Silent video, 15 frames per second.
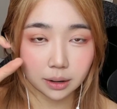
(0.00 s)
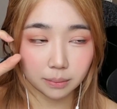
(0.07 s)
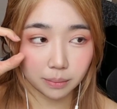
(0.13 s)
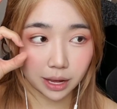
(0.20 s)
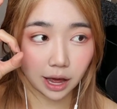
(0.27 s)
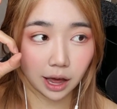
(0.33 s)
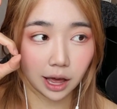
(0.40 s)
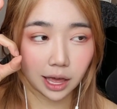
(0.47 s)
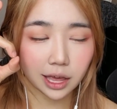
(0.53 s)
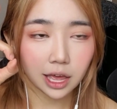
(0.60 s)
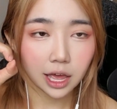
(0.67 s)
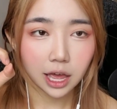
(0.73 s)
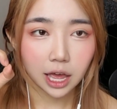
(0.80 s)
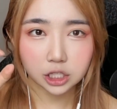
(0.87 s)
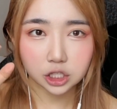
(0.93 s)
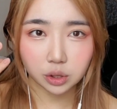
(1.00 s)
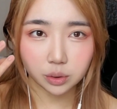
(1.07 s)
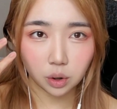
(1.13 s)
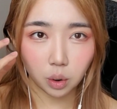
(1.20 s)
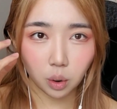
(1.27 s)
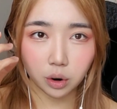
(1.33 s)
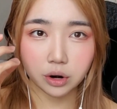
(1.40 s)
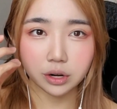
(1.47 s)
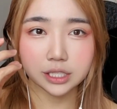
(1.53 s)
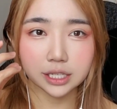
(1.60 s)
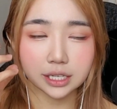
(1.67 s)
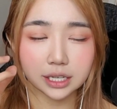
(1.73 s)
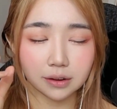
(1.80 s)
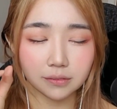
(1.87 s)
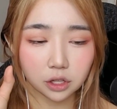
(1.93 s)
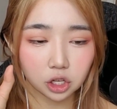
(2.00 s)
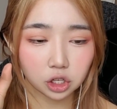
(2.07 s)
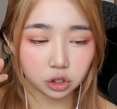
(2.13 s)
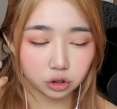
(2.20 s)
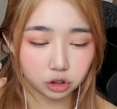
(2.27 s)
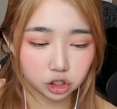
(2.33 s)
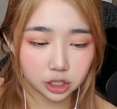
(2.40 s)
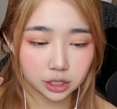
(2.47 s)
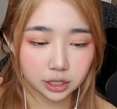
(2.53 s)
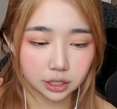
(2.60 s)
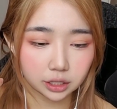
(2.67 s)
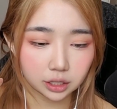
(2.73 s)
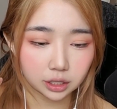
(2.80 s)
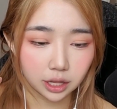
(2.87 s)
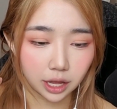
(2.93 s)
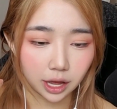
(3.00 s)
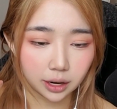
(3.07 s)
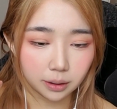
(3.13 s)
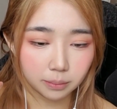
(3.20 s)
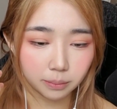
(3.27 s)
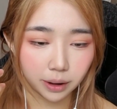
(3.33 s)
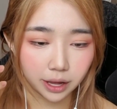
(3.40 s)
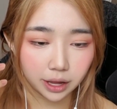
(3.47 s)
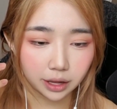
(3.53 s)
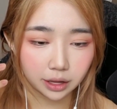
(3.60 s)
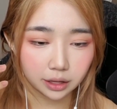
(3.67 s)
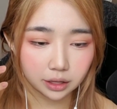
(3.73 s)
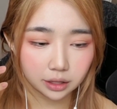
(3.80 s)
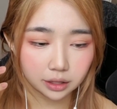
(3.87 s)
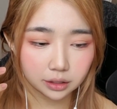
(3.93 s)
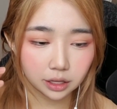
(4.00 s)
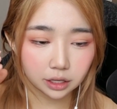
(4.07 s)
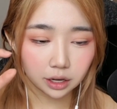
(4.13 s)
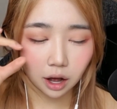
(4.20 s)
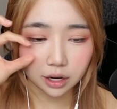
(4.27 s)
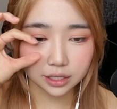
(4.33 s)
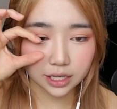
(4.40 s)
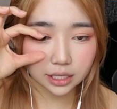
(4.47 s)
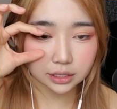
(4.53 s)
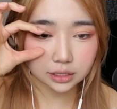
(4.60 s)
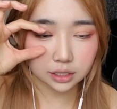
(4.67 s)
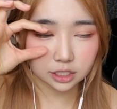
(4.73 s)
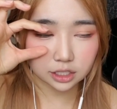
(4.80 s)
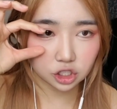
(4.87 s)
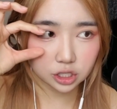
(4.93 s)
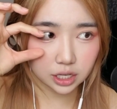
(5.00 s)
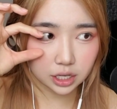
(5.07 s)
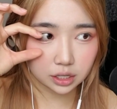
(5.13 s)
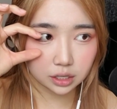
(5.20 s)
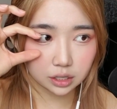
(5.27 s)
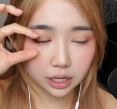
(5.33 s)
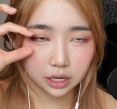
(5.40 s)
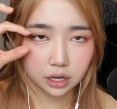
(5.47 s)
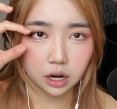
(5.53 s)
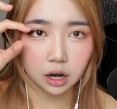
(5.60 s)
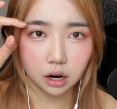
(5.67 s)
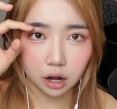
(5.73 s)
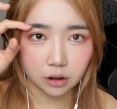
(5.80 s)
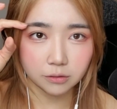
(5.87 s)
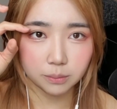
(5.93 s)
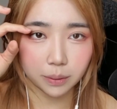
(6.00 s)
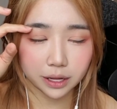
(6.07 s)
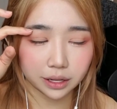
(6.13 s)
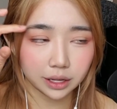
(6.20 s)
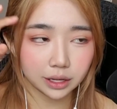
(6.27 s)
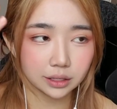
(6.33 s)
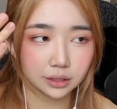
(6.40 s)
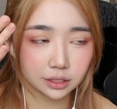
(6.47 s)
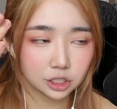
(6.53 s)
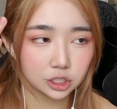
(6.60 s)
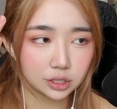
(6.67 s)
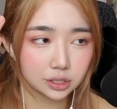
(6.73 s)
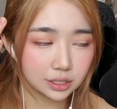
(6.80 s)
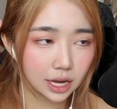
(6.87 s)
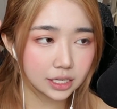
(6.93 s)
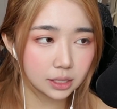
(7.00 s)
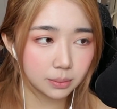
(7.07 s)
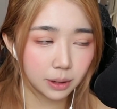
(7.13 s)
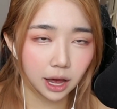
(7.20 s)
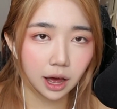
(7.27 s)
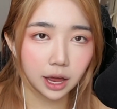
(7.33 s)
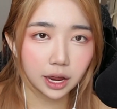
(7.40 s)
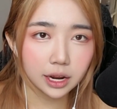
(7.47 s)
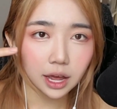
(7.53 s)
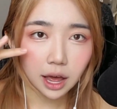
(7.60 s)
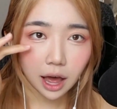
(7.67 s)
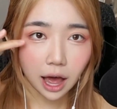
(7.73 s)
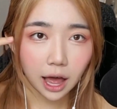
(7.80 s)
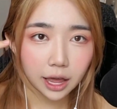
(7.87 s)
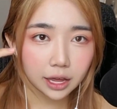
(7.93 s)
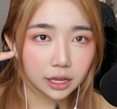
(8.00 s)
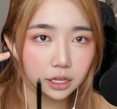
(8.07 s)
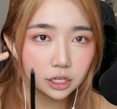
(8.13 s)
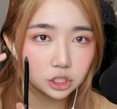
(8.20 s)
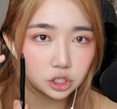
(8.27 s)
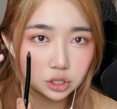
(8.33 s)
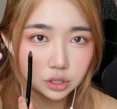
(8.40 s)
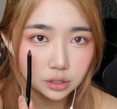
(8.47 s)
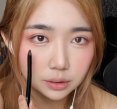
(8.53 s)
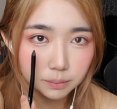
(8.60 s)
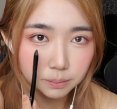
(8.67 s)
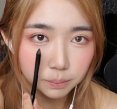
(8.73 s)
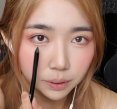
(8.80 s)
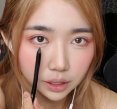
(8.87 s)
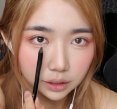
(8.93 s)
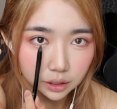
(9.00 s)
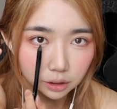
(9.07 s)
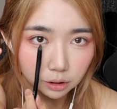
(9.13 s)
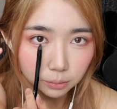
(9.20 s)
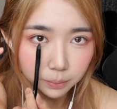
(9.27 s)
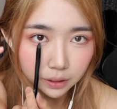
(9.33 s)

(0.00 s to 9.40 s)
my eye. And so in order to give the illusion that the contact doesn't just get like cut off by like the size of my eye, I put a little bit